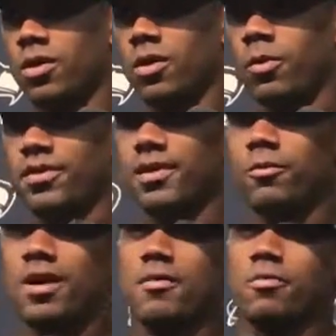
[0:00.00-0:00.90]
you know, what the
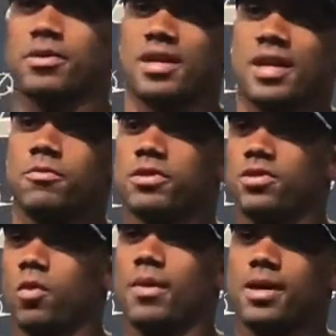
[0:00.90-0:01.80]
what, what the end
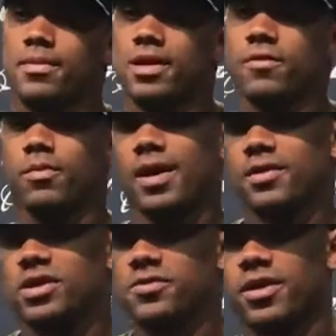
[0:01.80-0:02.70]
result may be. If you're
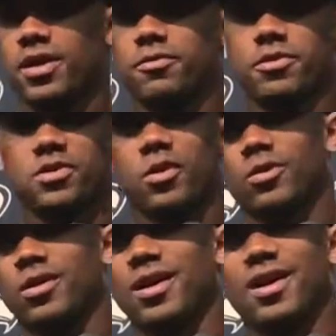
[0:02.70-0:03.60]
playing just for the end
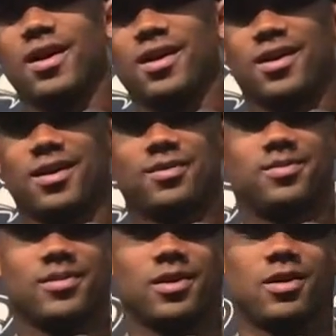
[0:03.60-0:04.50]
result, um,
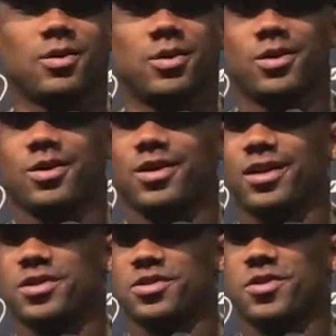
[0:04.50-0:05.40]
you know, you're, you're going
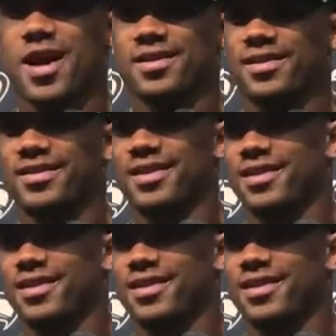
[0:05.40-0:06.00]
to get distracted and,